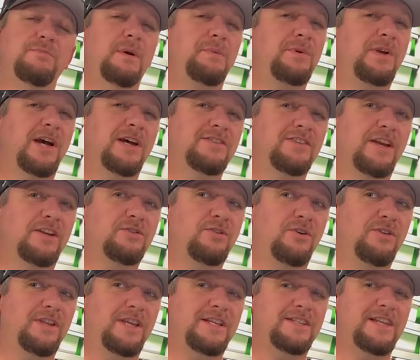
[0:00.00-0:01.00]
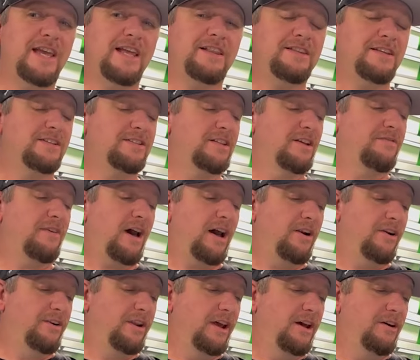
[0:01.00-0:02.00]
Maybe you guys liked all the Exantic stuff. I
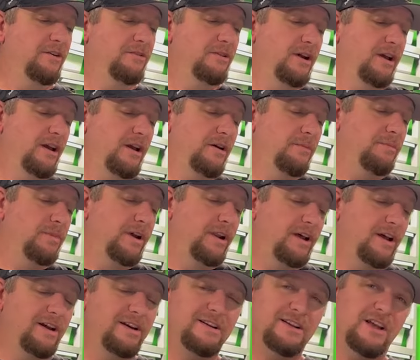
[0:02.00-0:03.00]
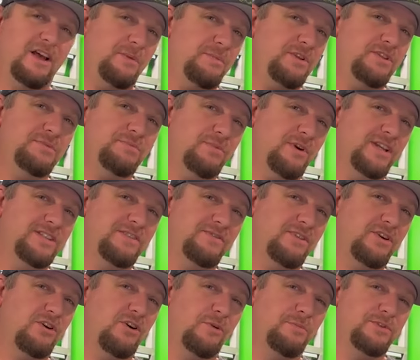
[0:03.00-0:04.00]
don't know. But I'll be surprised if
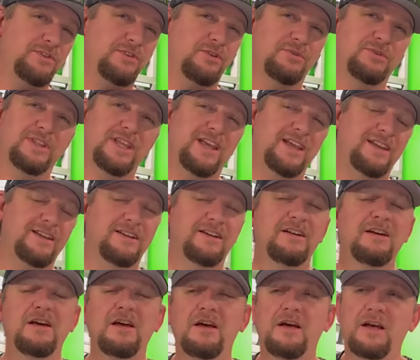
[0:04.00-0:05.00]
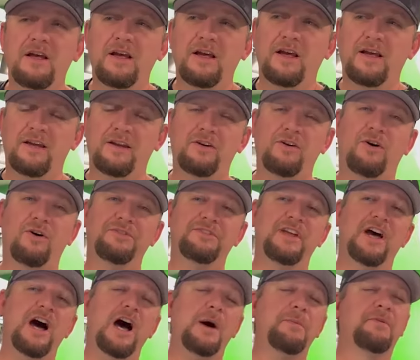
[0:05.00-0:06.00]
the carpets don't take it. And on
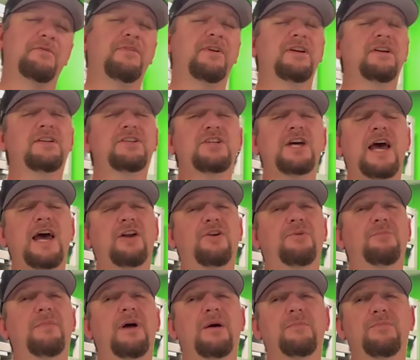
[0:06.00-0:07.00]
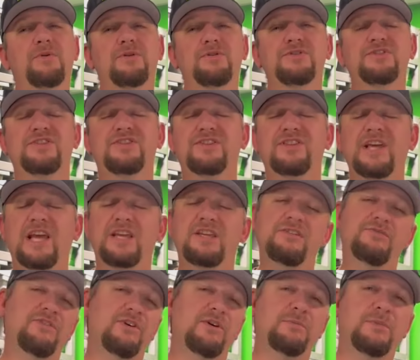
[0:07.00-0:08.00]
top of it, channel members, thank
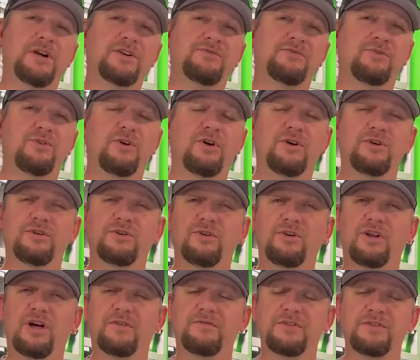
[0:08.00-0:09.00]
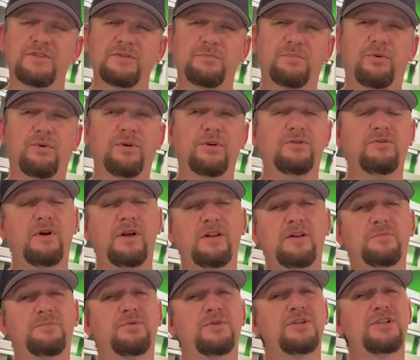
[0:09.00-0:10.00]
you very much for all your love and support.
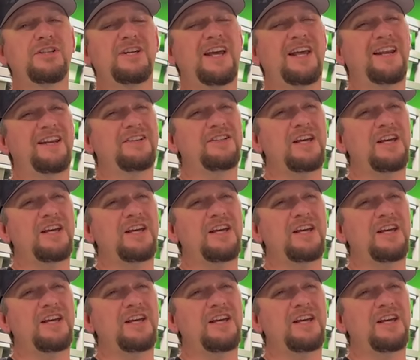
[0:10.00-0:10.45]
Greatly appreciate it.